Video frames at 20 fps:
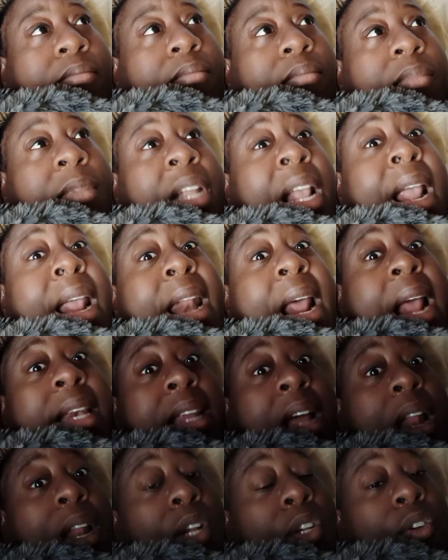at
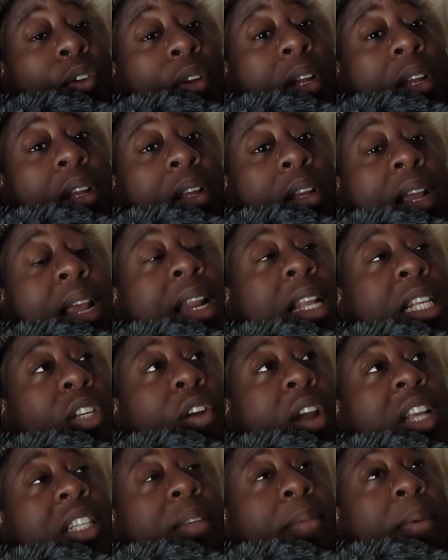Dollar Tree. And it's
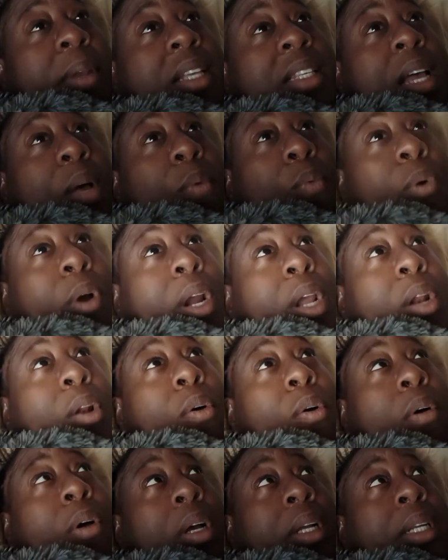crazy because I'm working
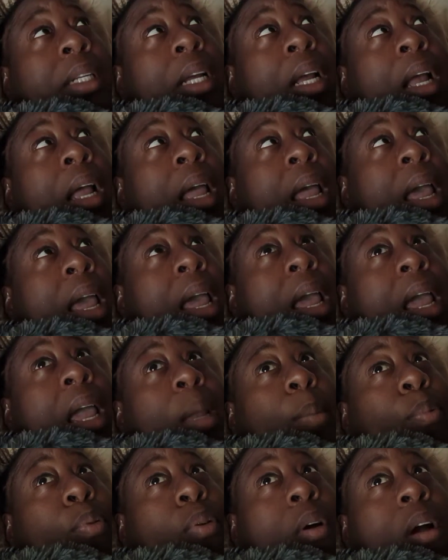on a
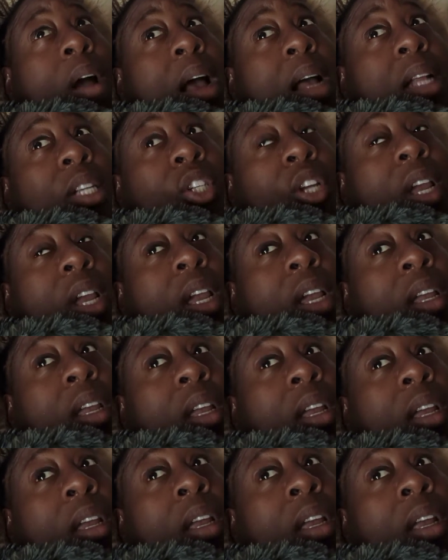project
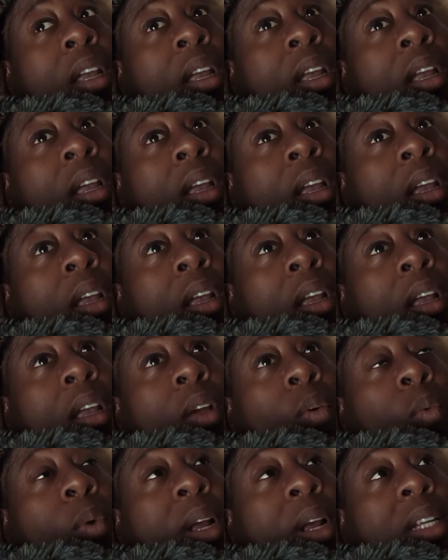
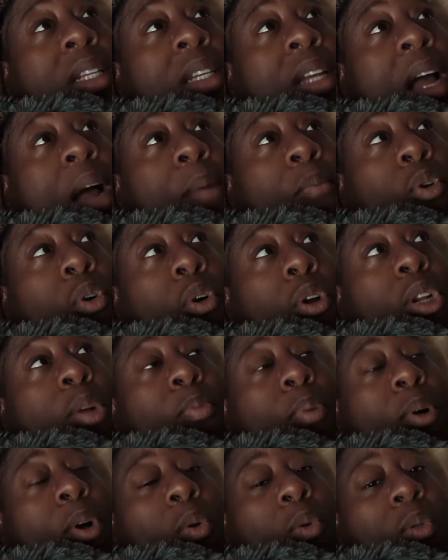which I'm going to
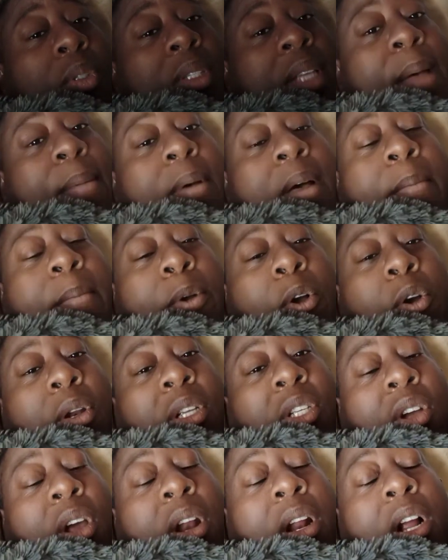post. I'm going to
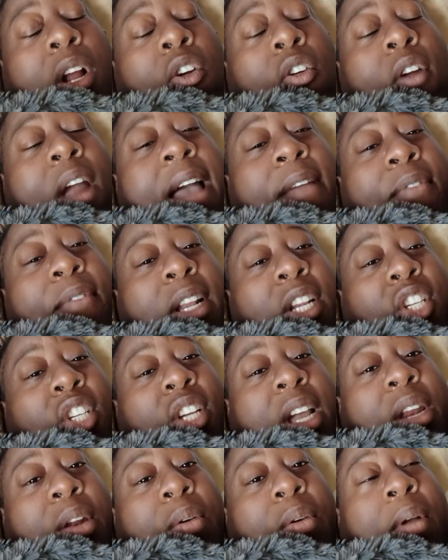start a crafting
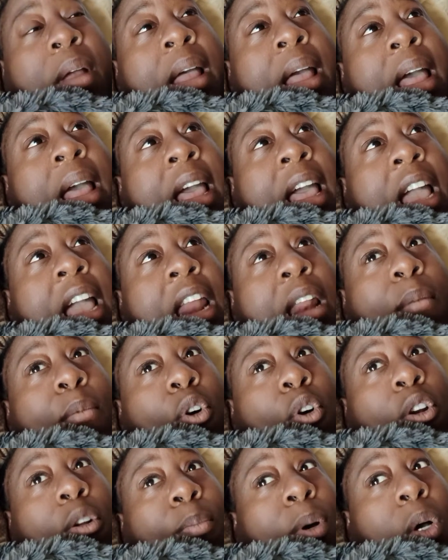channel, and I'm going
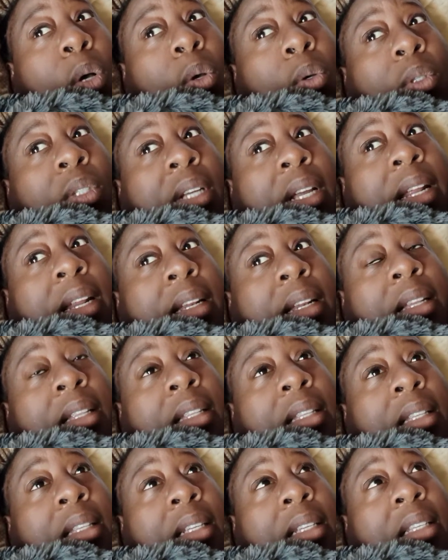to post. And
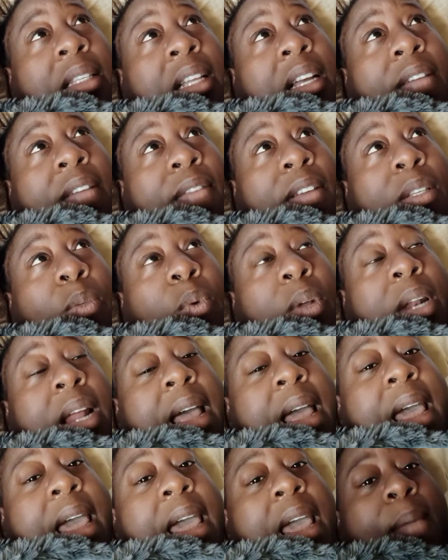this stuff is what I
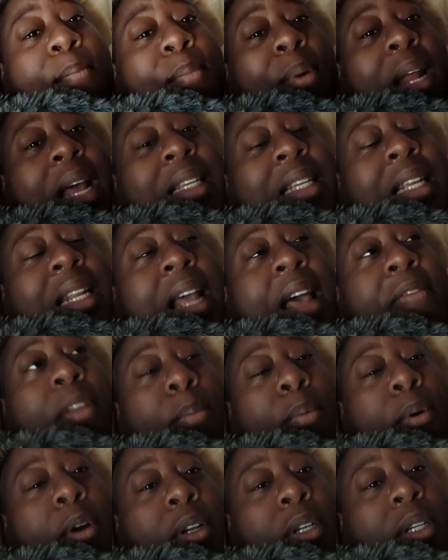had, but I did have to
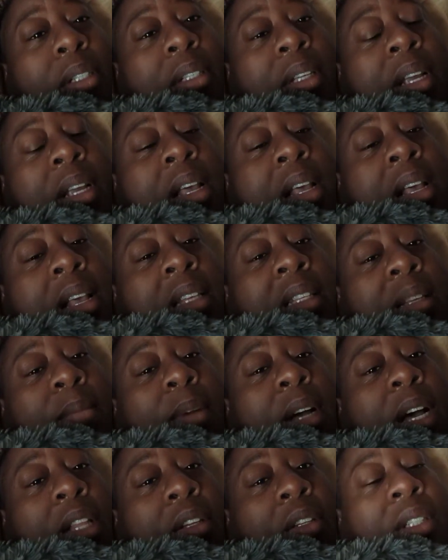purchase some
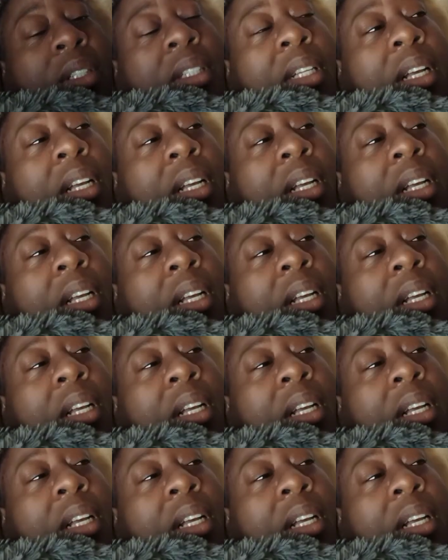other stuff.